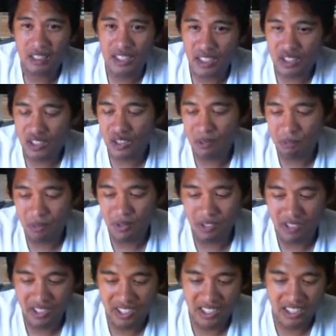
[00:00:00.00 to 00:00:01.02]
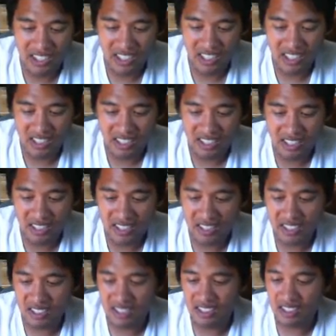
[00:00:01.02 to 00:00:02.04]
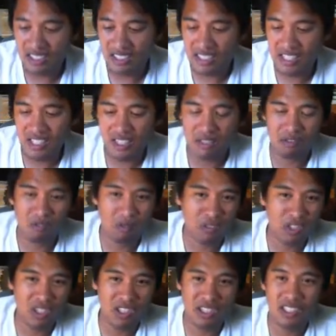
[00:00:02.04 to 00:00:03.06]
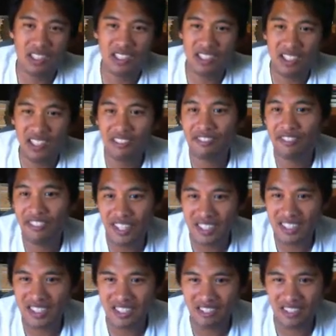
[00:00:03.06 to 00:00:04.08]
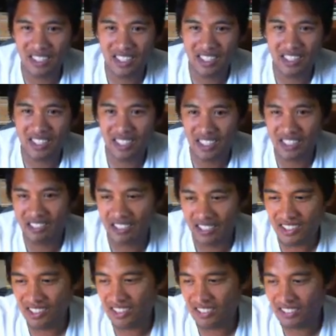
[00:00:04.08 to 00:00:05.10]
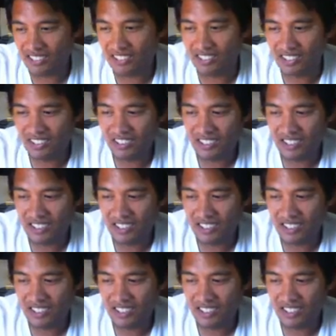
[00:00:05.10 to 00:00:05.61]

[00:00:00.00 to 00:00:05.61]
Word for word: Dustin Poirier is worse defensively than Erik Koch.